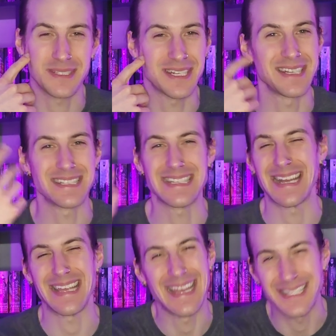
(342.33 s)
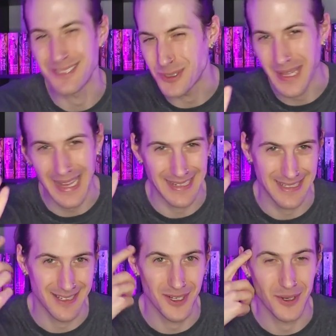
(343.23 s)
And I can't do that,
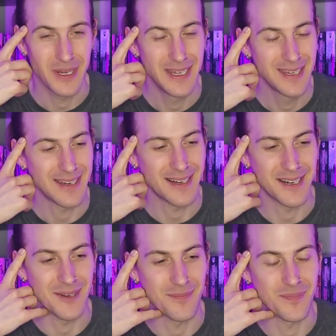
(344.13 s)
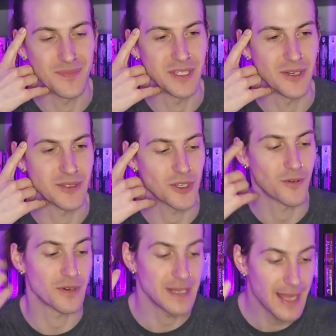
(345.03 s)
you know. So
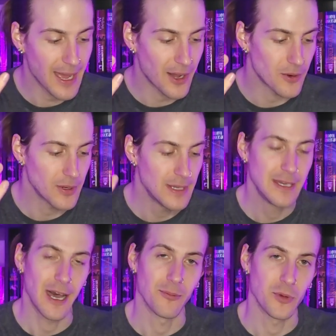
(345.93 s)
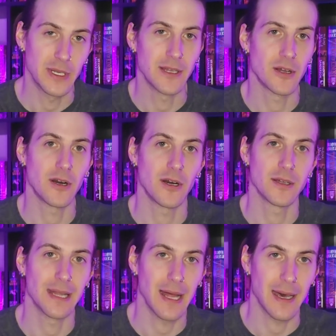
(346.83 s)
for now, I'm reading it all
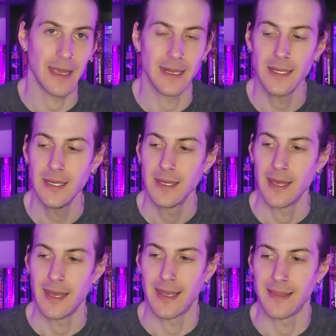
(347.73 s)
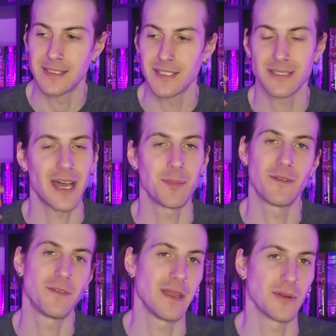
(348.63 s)
online, and that's just not my
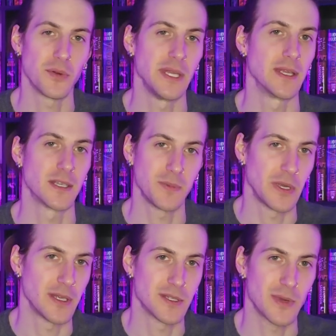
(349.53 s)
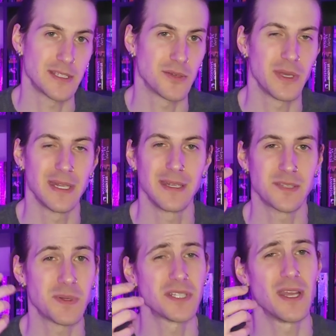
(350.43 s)
favorite reading experience, right? To read it,
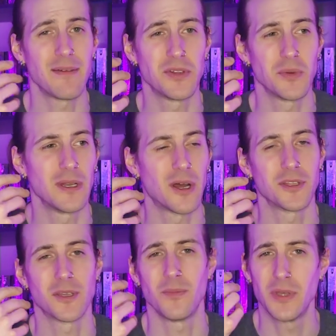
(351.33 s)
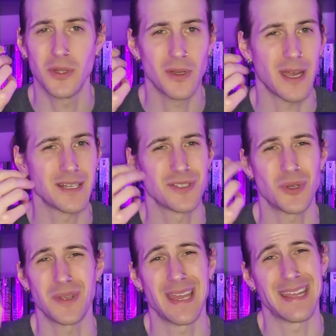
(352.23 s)
especially having to read it on the computer, I just
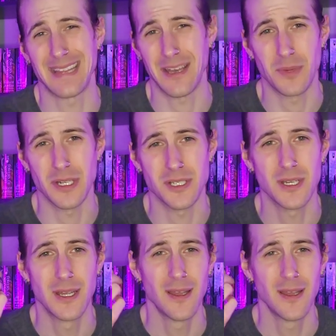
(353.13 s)
don't like it that much.